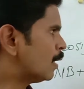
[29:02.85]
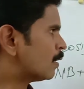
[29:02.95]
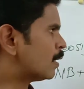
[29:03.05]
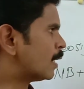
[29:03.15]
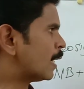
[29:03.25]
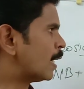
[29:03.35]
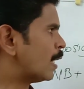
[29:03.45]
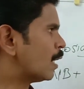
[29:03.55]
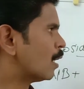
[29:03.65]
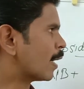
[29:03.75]

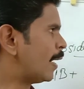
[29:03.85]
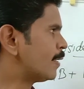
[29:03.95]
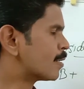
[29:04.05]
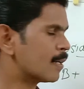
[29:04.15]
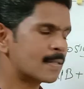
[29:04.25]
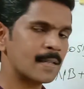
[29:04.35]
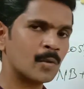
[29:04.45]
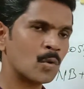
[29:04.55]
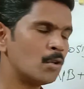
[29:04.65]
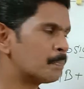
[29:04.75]
the hydroxyl
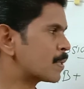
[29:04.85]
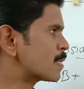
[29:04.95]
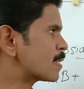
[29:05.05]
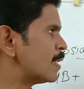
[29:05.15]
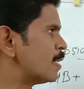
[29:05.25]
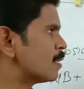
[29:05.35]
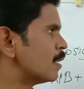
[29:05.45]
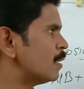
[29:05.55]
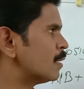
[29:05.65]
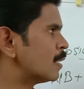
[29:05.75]
group present
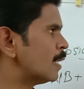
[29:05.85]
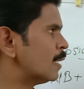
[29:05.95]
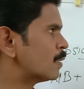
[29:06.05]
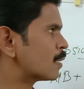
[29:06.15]
in the